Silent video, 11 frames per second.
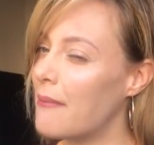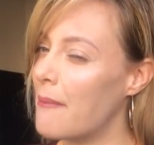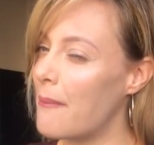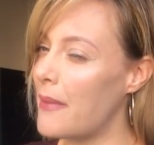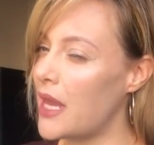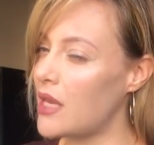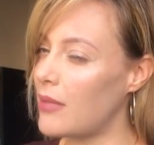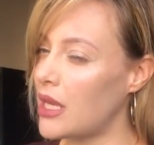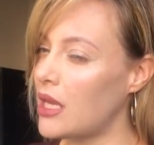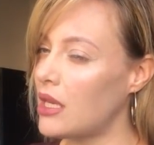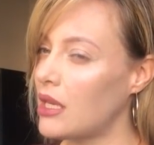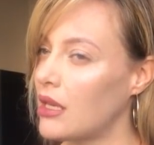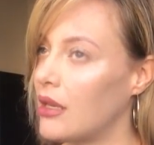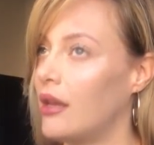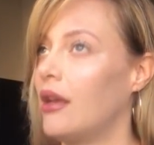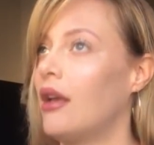Maybe.
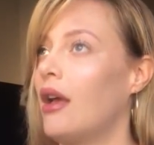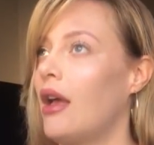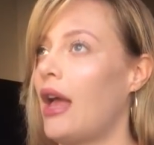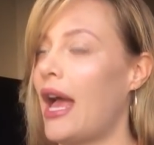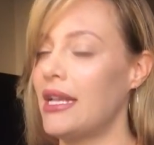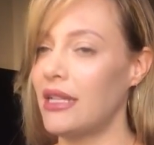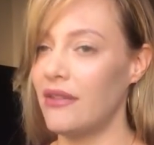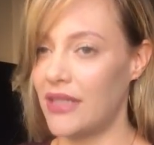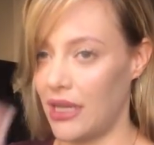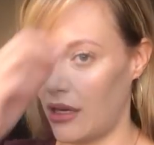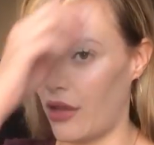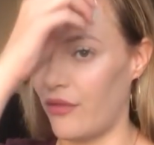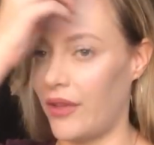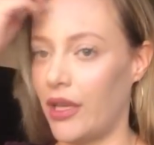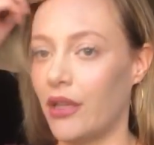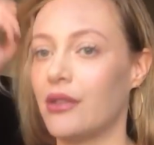As I've said in other
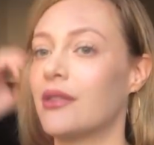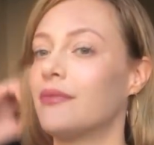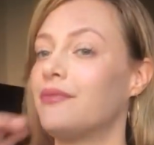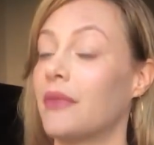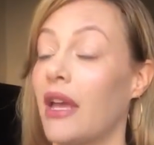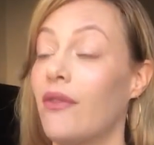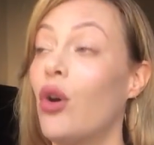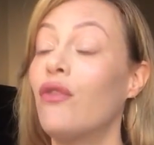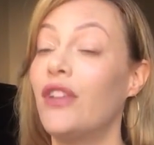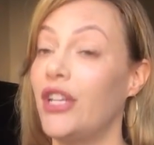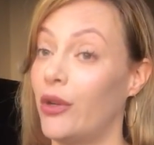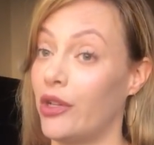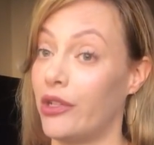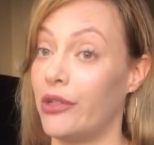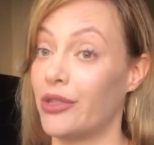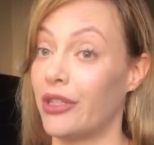videos, I have a whole video
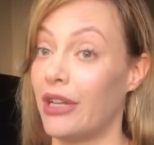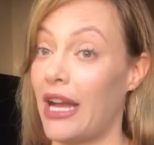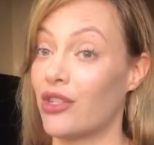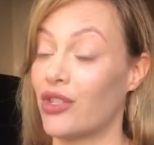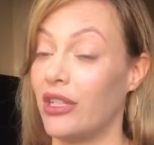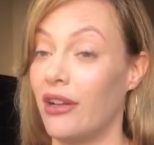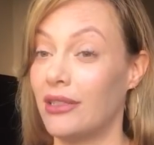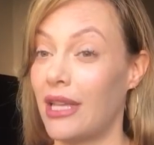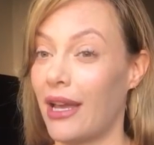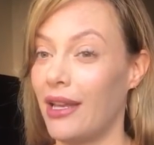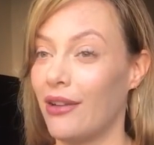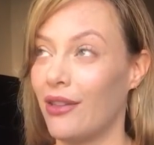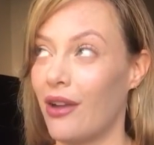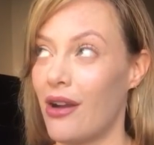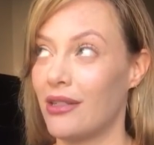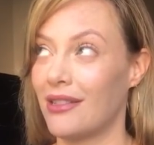on closure, actually. I'll tag it here in
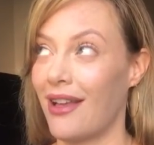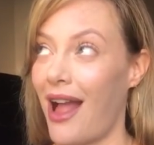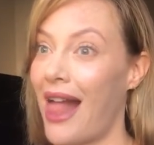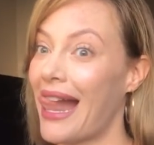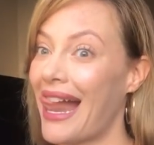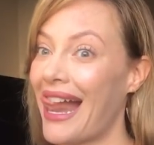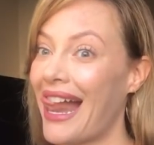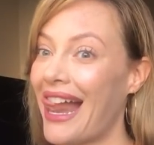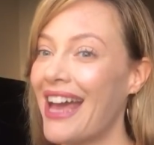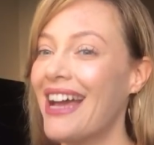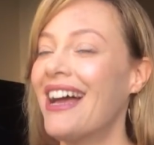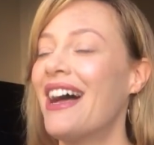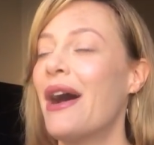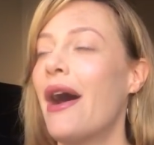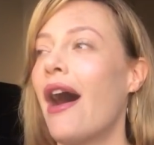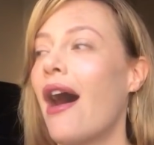the cards.
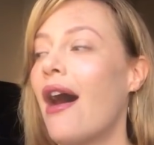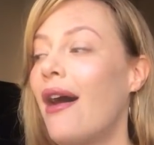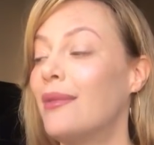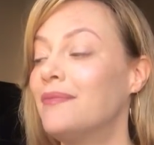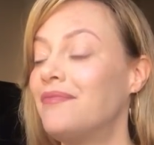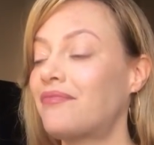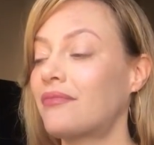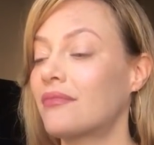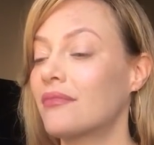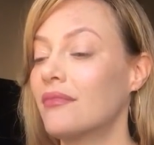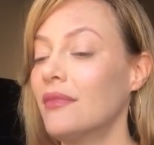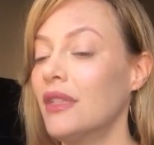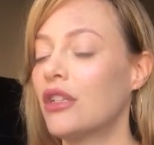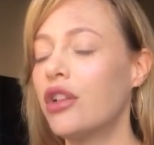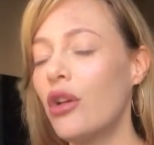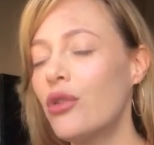Um,
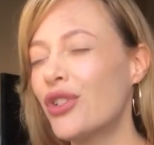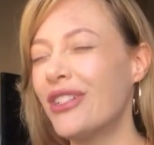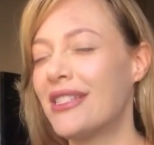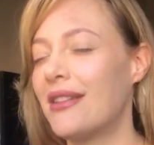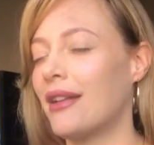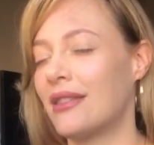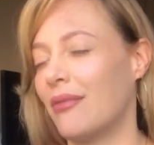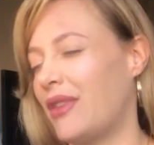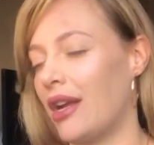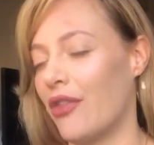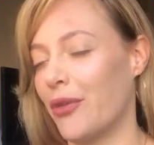closure is not something